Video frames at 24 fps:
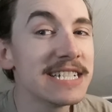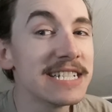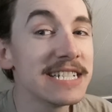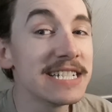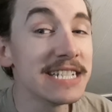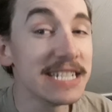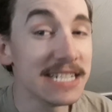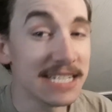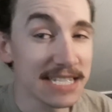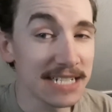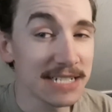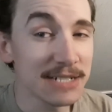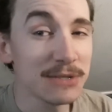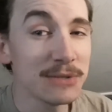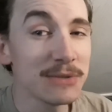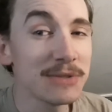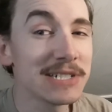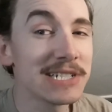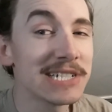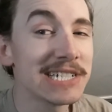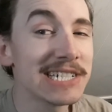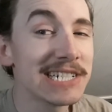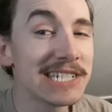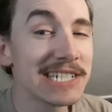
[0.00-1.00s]
You know?
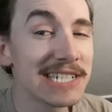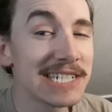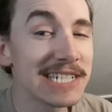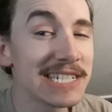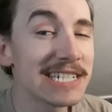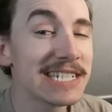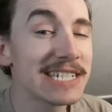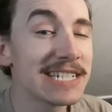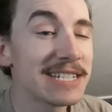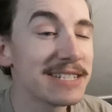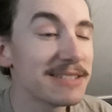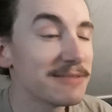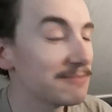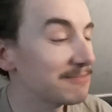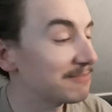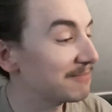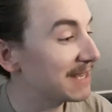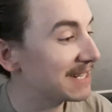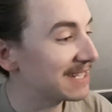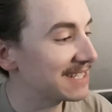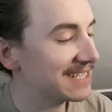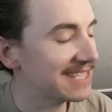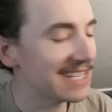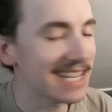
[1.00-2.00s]

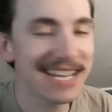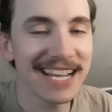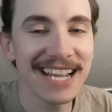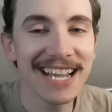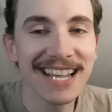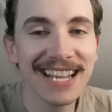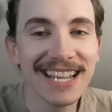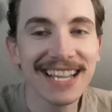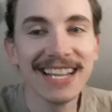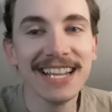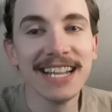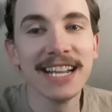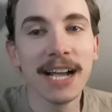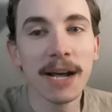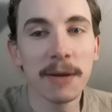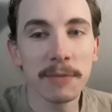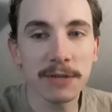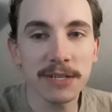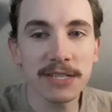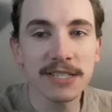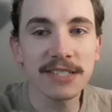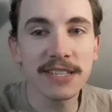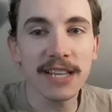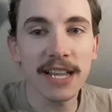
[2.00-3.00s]
But uh, I'm
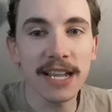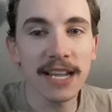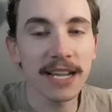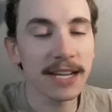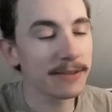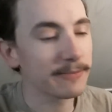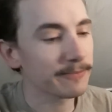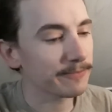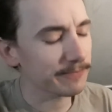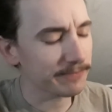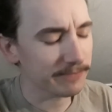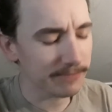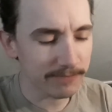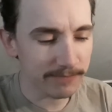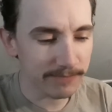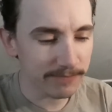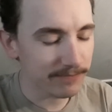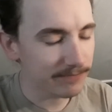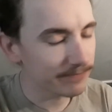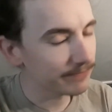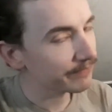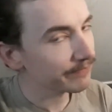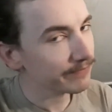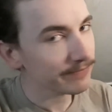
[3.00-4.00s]
just saying,
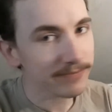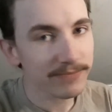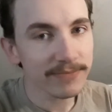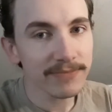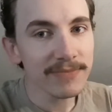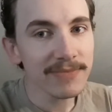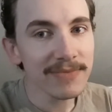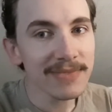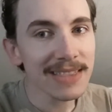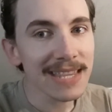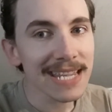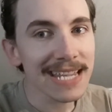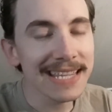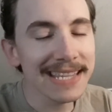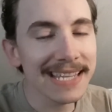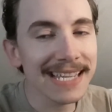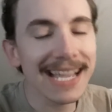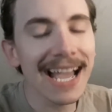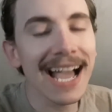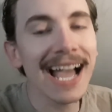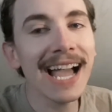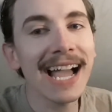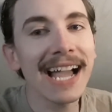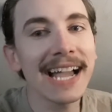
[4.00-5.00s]
the
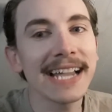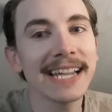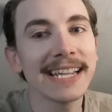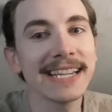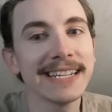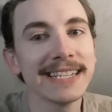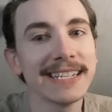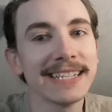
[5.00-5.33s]
guy,